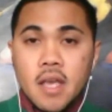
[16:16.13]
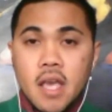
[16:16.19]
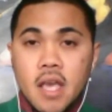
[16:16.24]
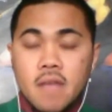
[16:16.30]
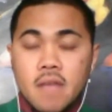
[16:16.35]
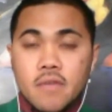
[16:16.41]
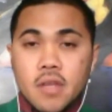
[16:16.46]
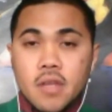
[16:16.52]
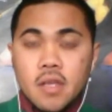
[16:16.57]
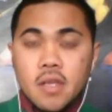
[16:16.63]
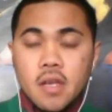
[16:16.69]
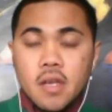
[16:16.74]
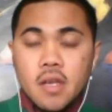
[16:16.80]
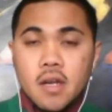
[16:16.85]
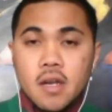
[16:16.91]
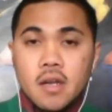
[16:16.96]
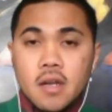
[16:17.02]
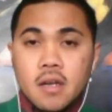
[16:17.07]
every
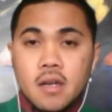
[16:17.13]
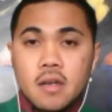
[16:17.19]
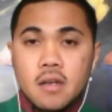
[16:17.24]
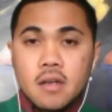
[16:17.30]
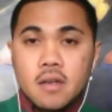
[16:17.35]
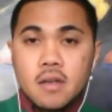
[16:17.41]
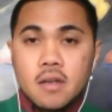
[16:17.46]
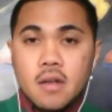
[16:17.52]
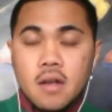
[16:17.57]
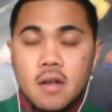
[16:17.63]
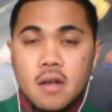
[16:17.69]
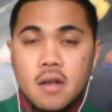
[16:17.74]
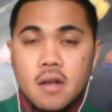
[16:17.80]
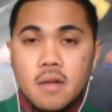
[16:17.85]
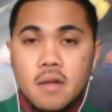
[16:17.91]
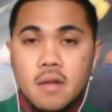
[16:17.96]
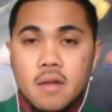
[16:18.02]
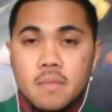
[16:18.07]
year
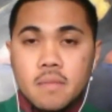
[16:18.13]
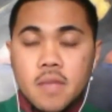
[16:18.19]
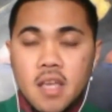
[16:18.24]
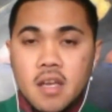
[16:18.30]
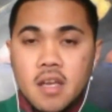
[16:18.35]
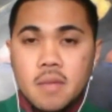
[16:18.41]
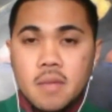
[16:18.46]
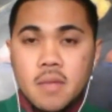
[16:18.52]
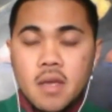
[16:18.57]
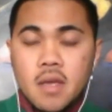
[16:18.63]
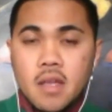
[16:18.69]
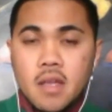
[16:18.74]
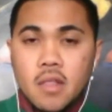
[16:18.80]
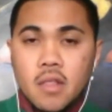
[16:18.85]
the income